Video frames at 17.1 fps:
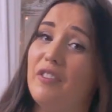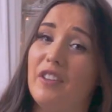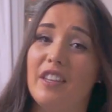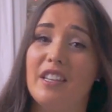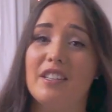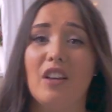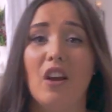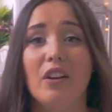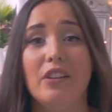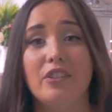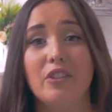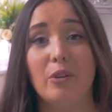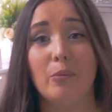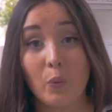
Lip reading: for this item,